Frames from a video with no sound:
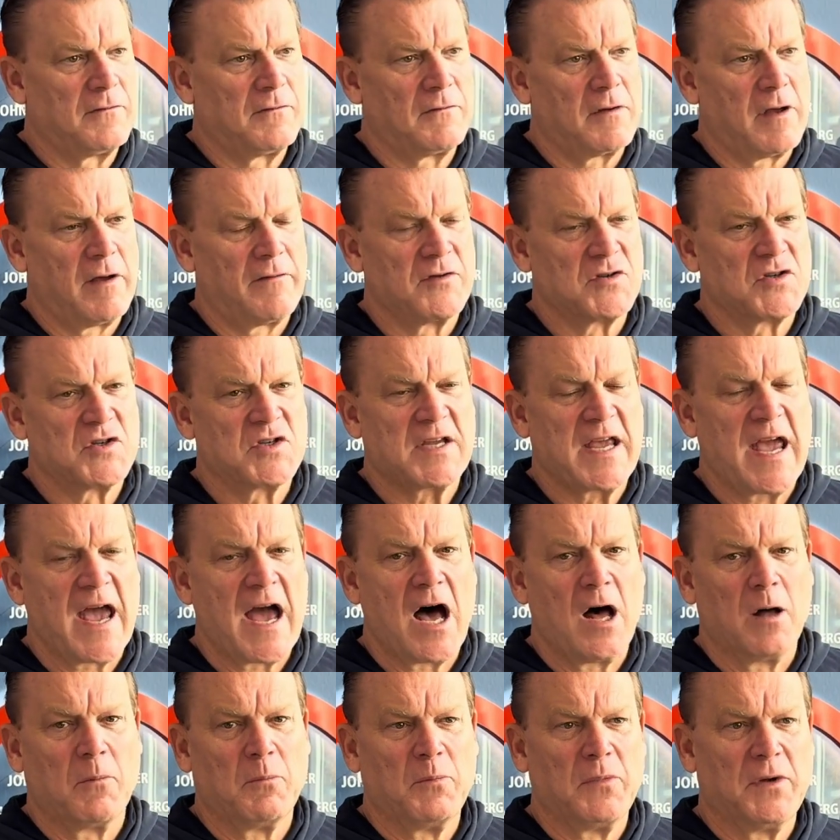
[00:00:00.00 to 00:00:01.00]
of a
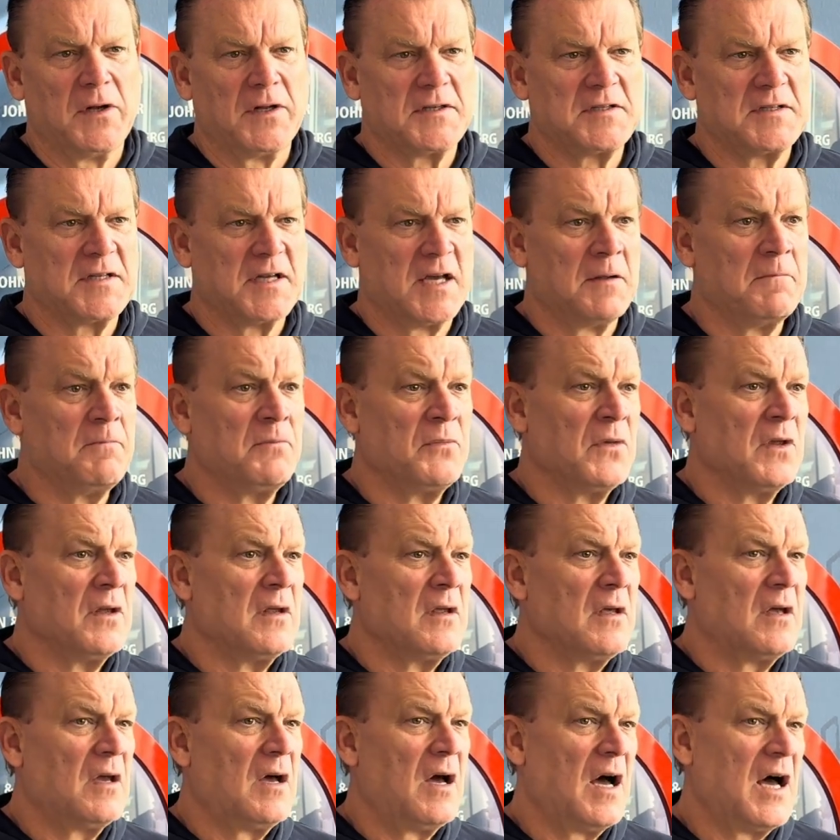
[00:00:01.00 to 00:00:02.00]
scout. But
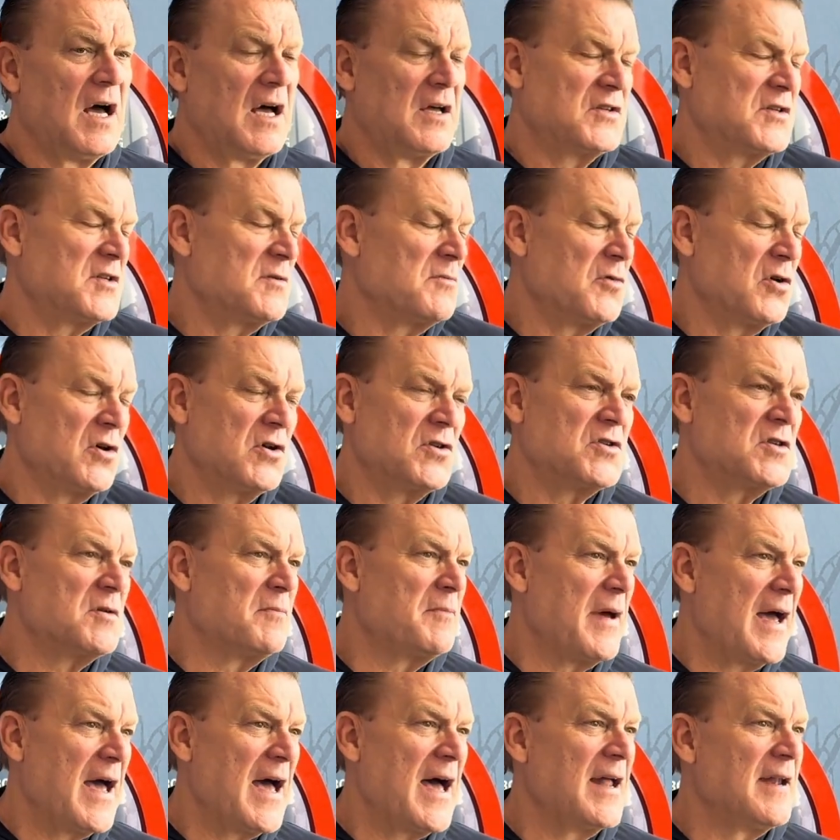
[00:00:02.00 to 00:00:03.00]
some good, some
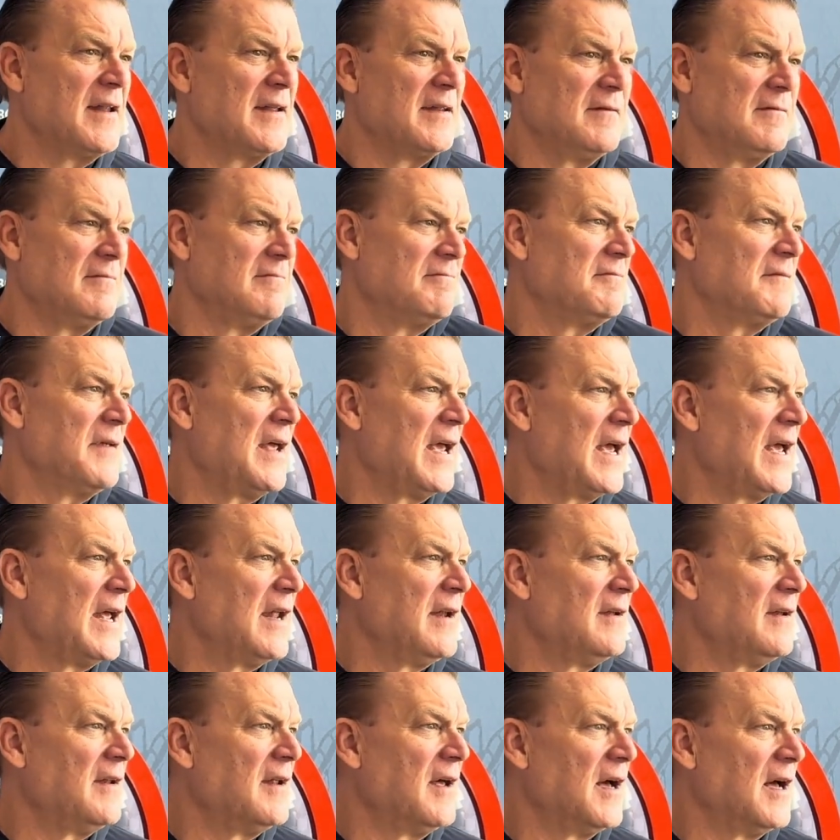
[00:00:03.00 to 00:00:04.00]
bad,
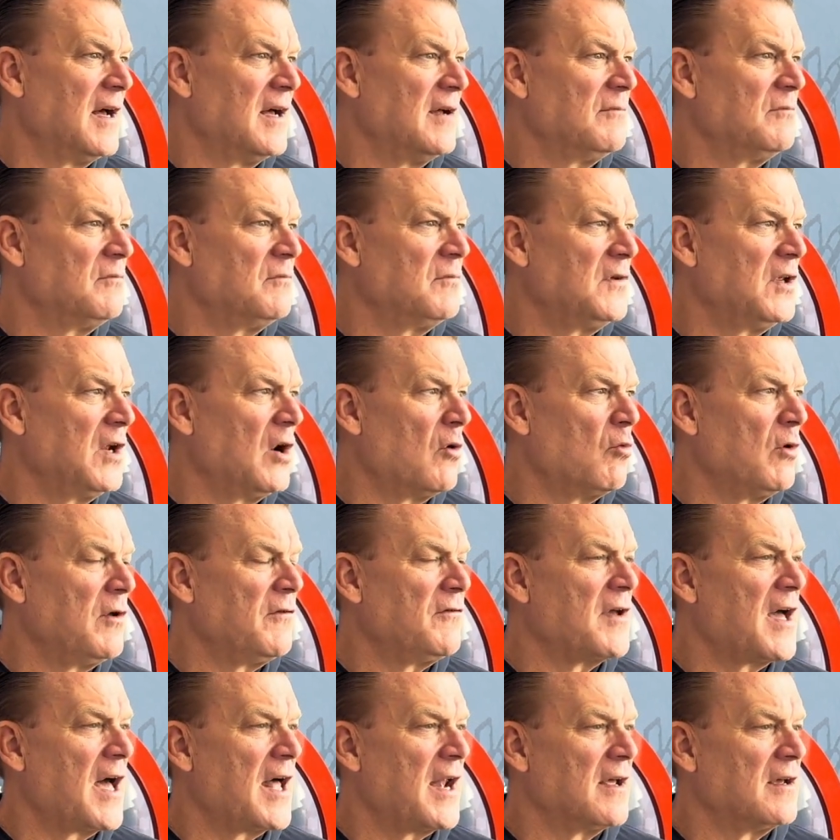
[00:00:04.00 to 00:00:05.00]
and you know,
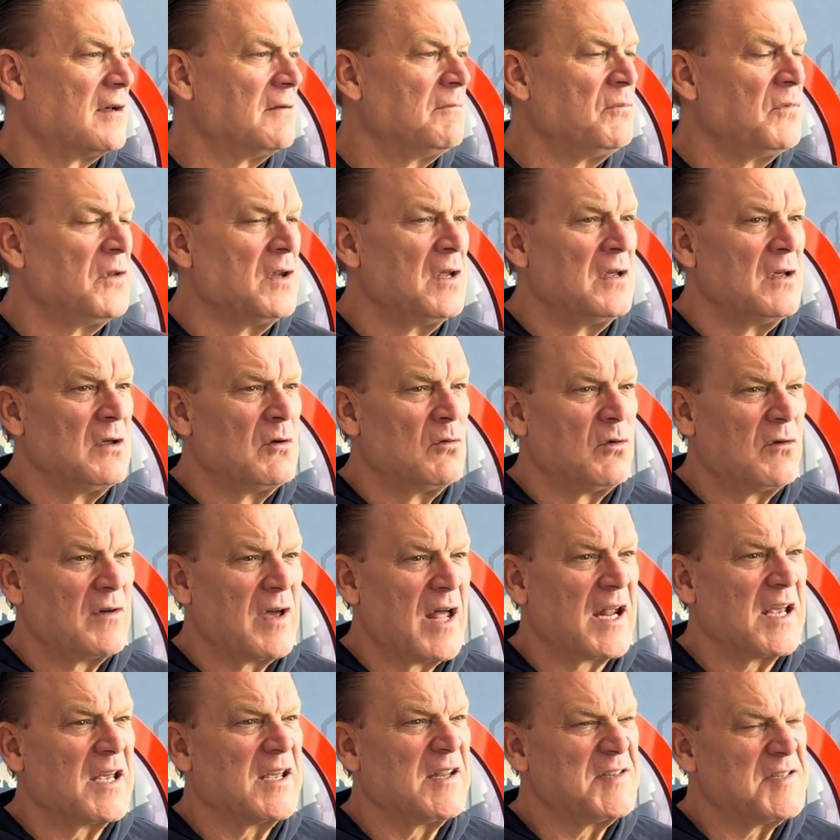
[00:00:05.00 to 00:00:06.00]
we've got
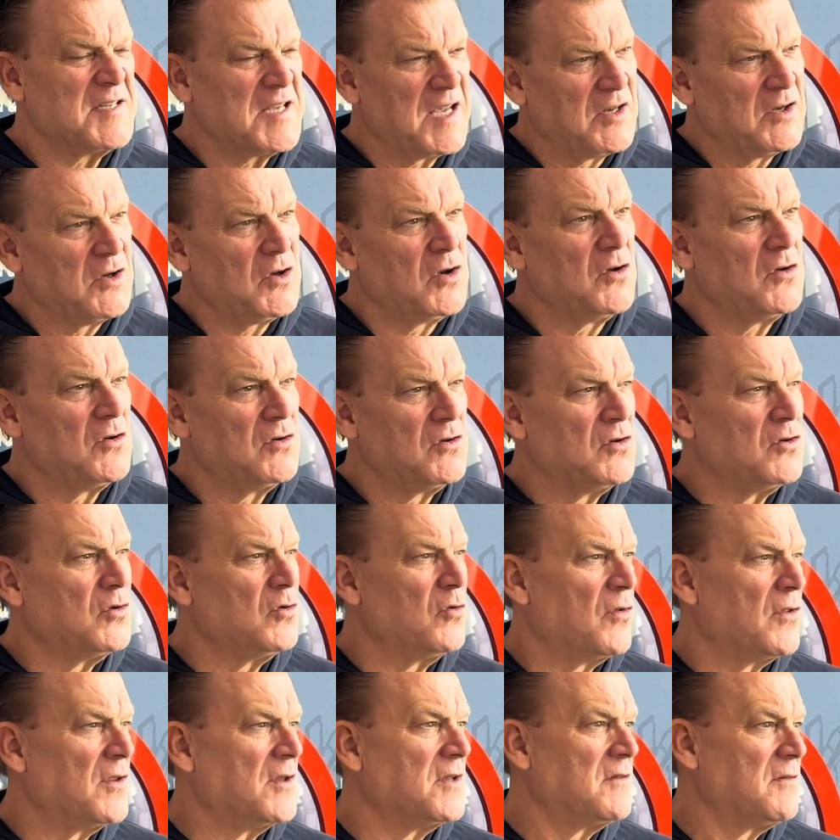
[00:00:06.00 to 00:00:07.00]
to continue to
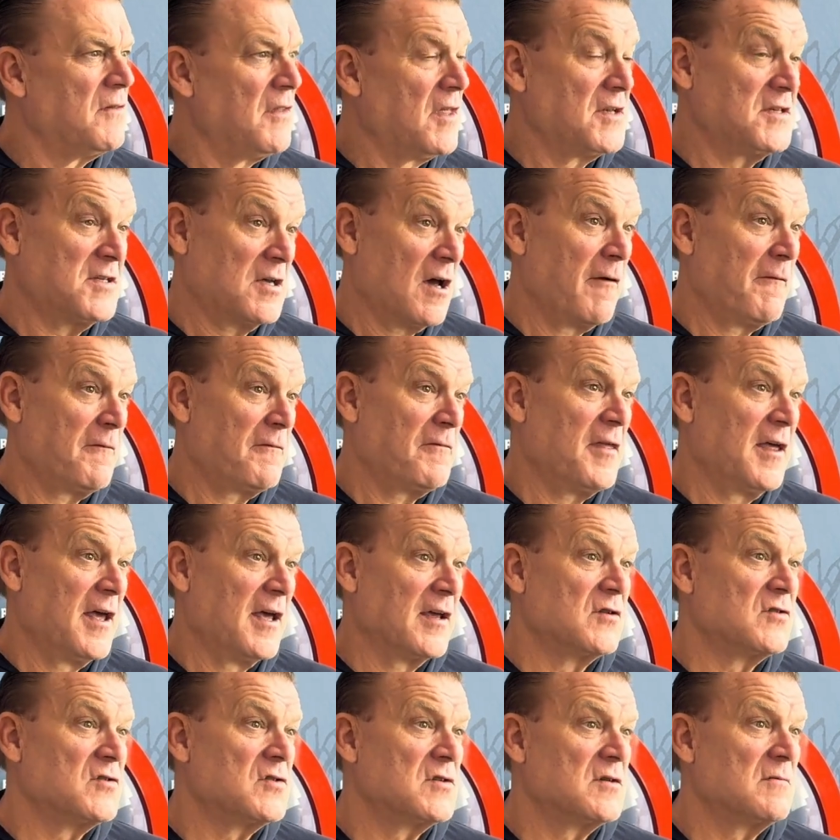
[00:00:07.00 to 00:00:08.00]
do the tough
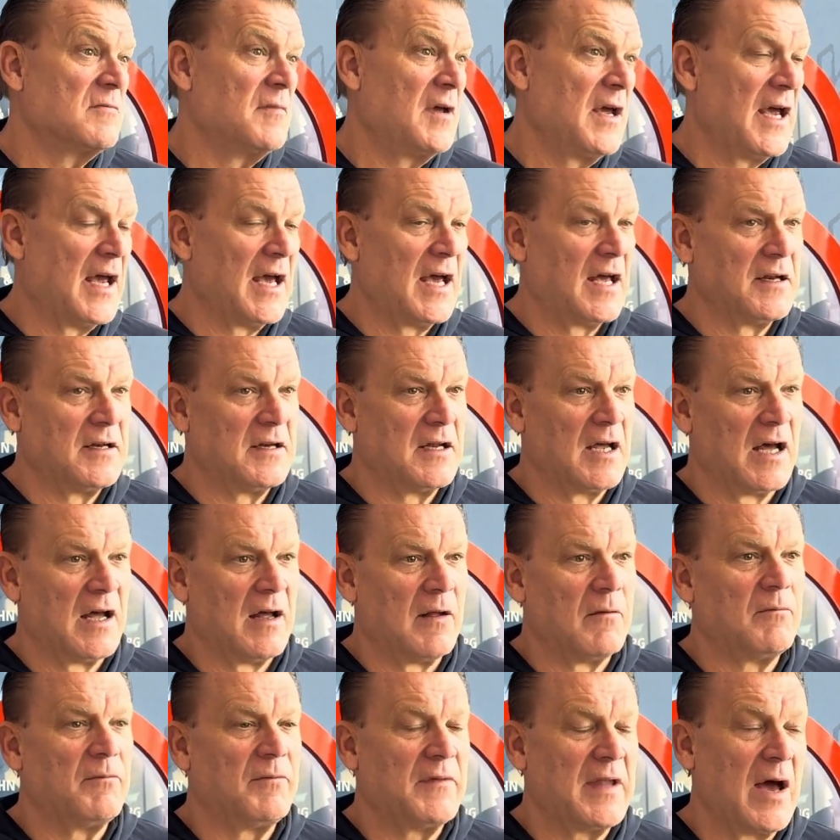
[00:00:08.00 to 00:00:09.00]
things, and
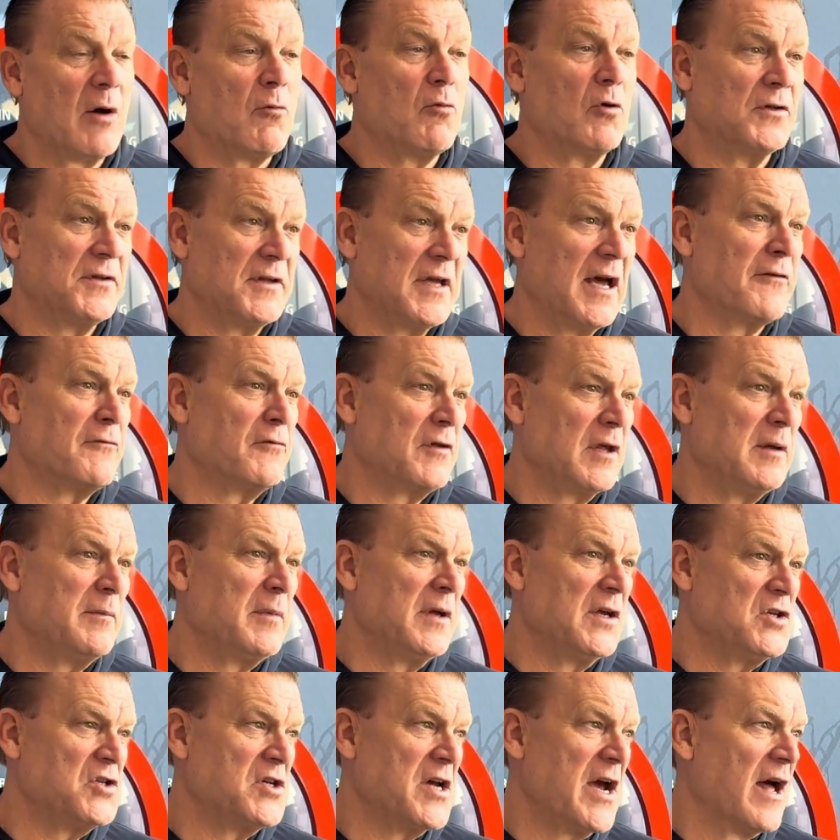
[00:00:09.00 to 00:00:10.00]
that will definitely
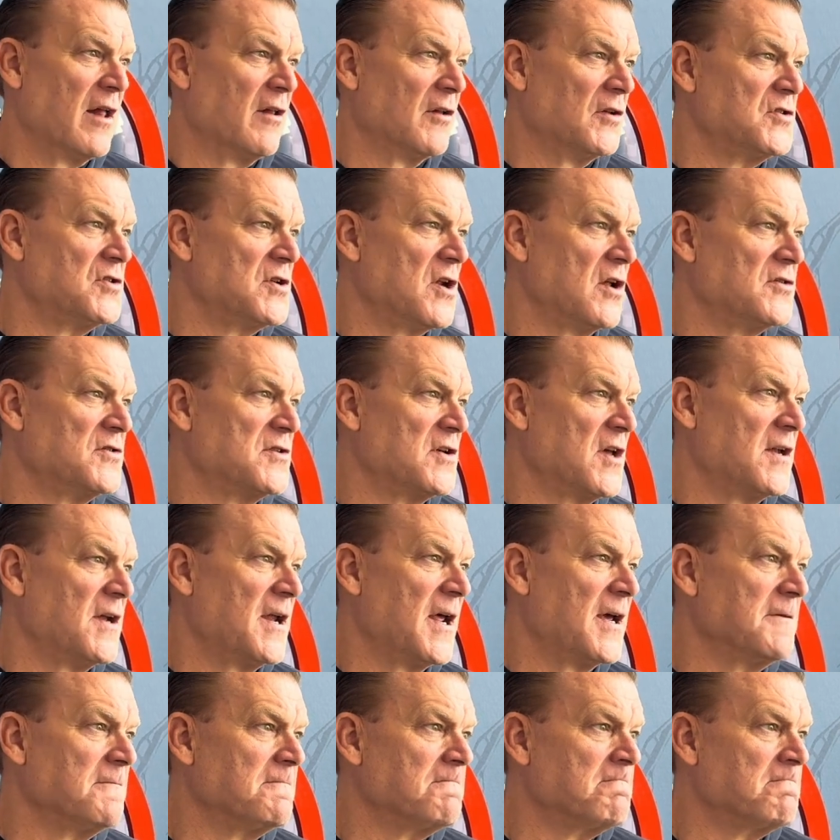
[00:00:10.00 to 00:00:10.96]
be challenged on Sunday.